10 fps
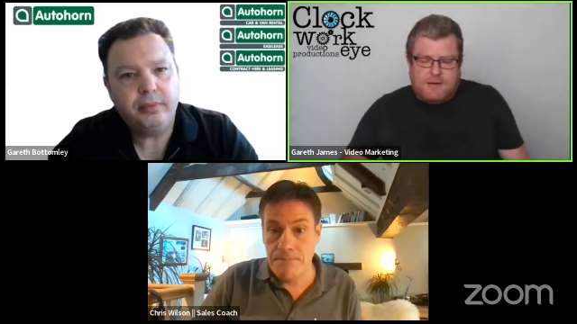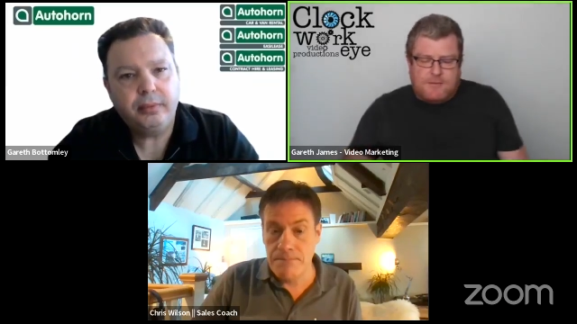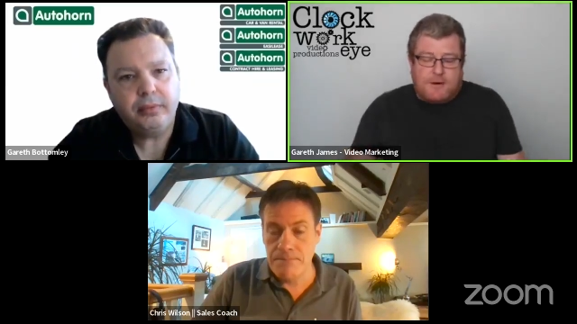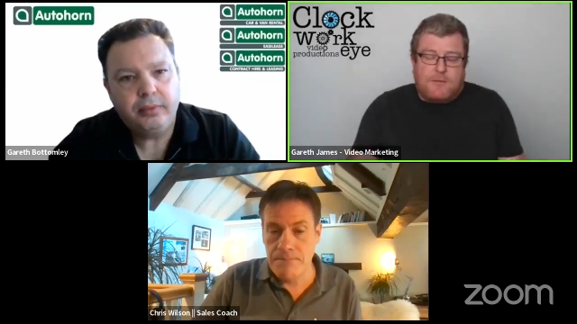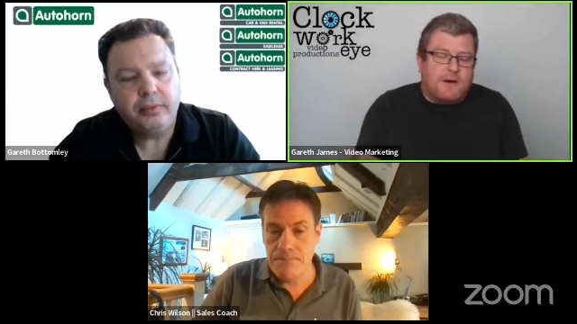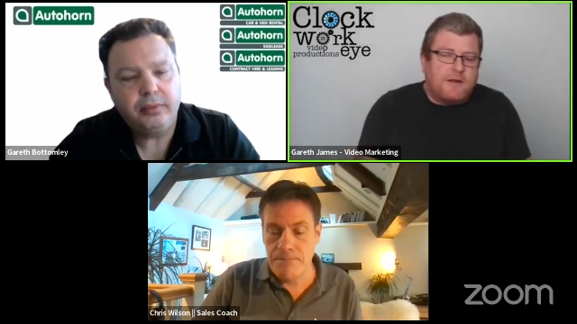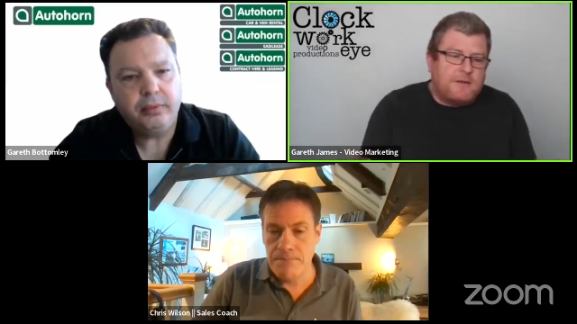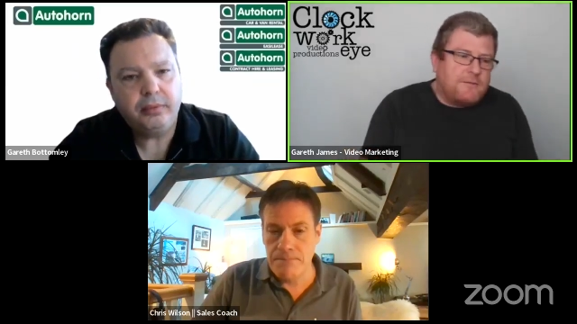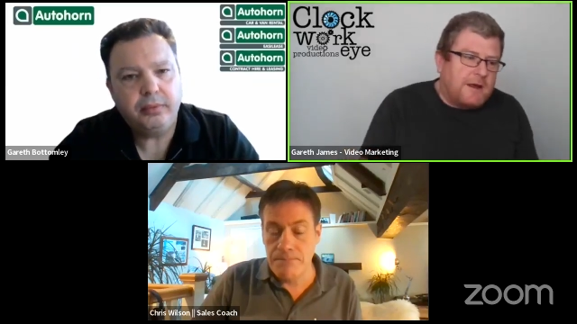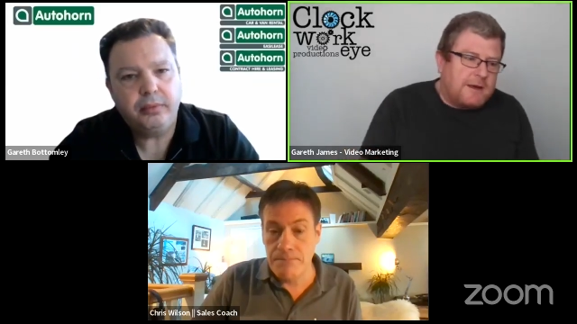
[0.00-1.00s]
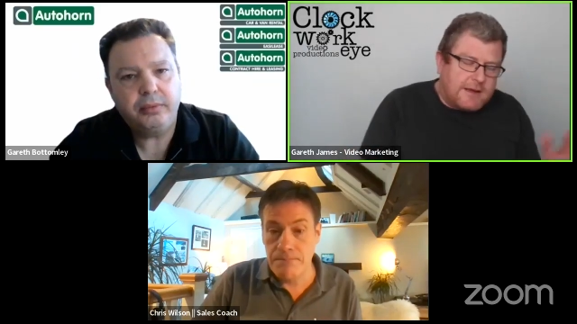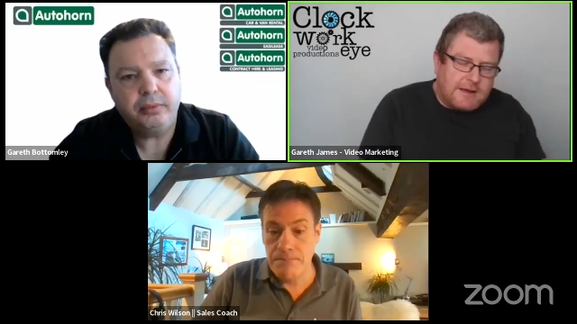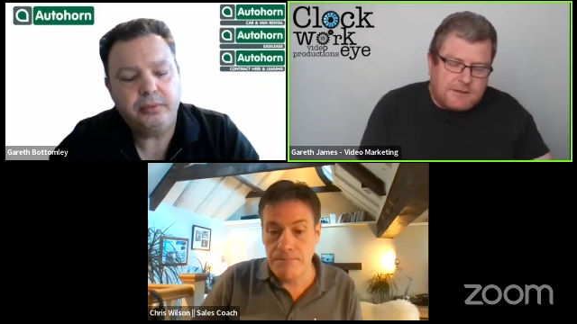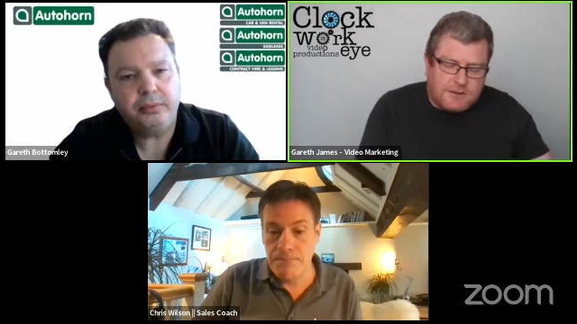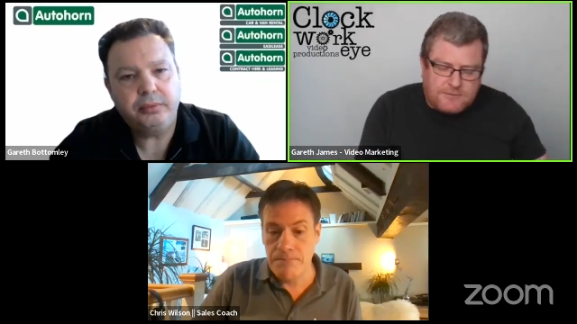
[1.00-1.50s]
Speaker 1: one of the we had a
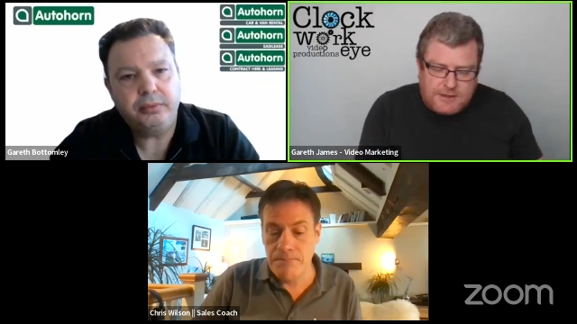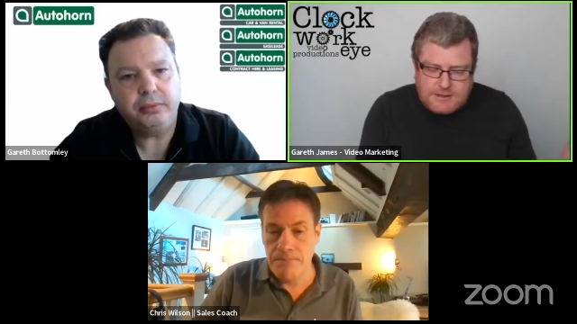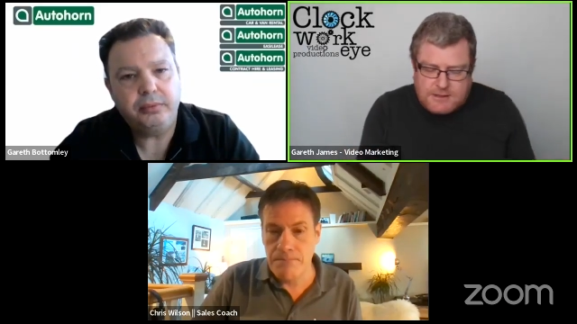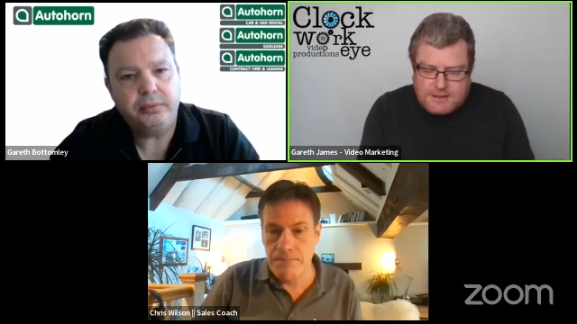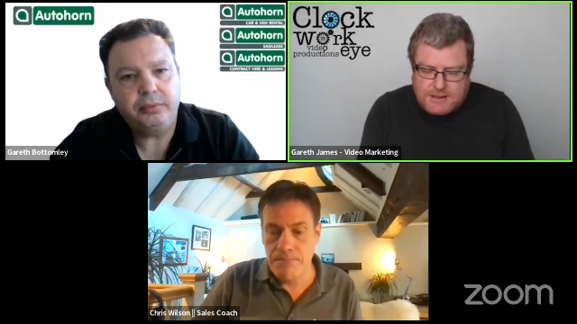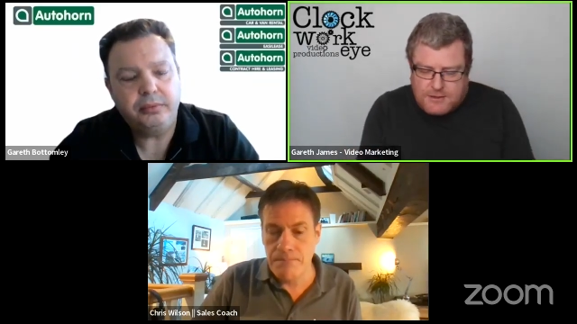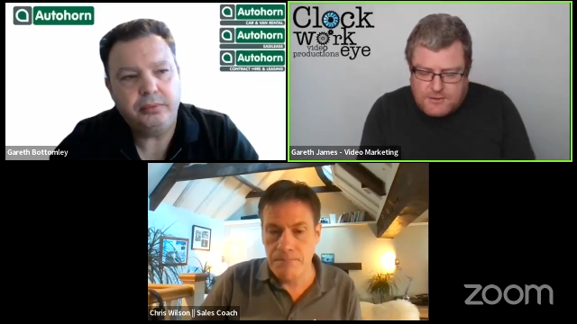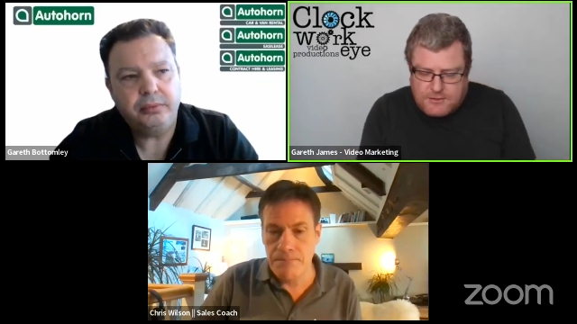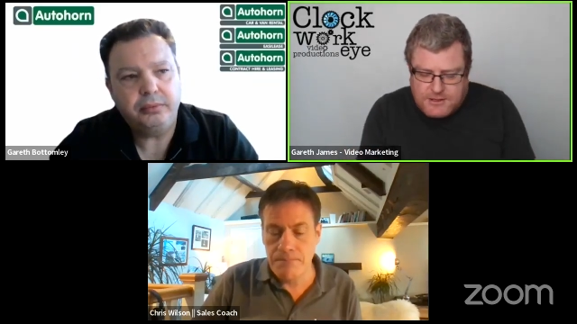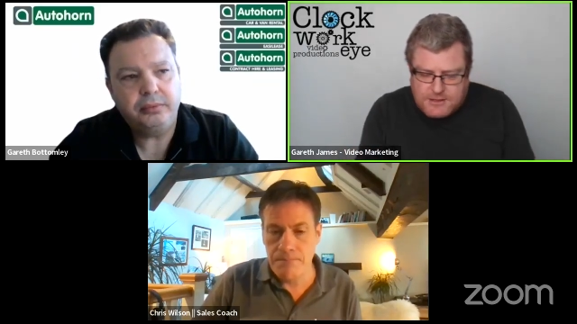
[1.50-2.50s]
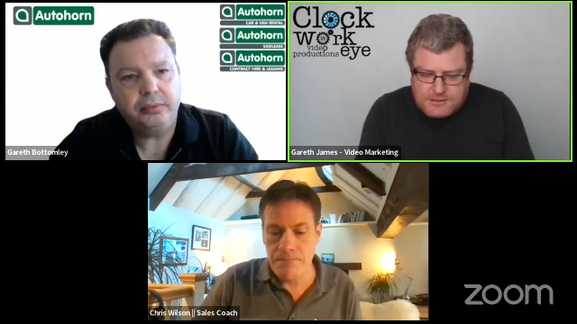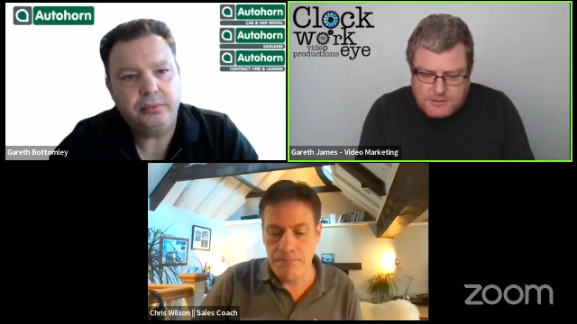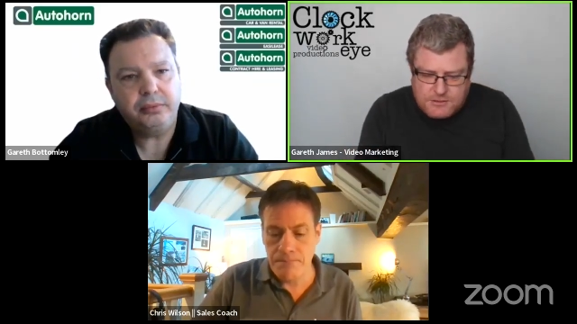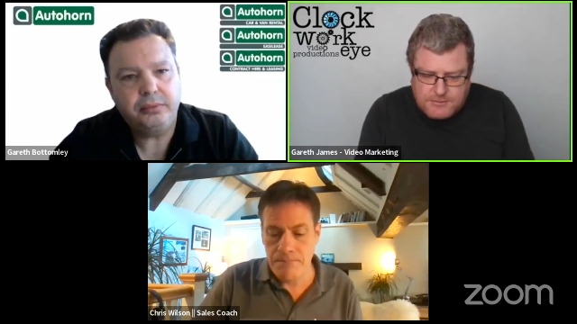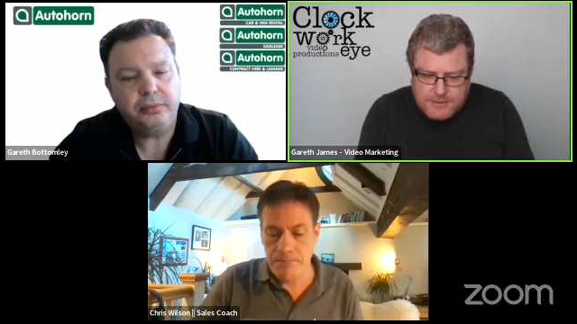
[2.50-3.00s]
guest on recently who does
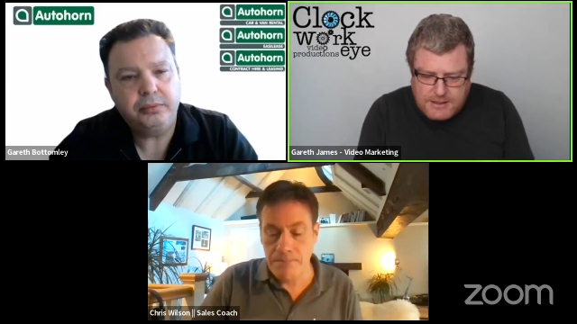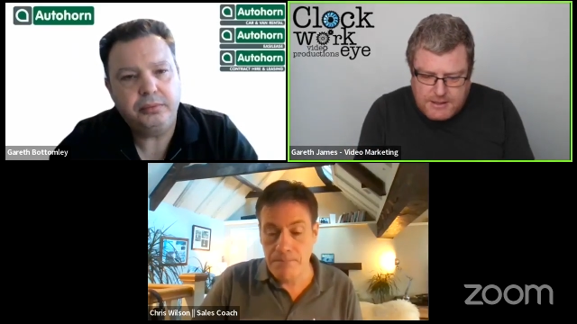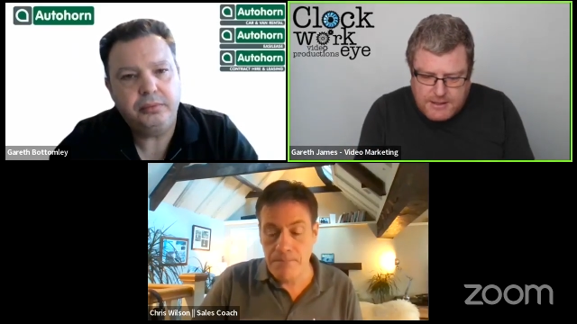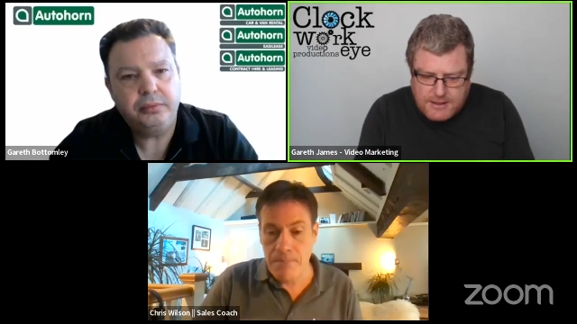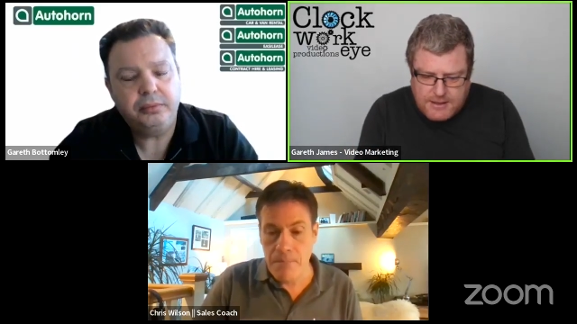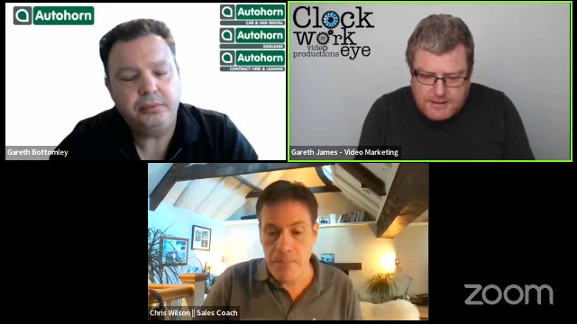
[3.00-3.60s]
social media,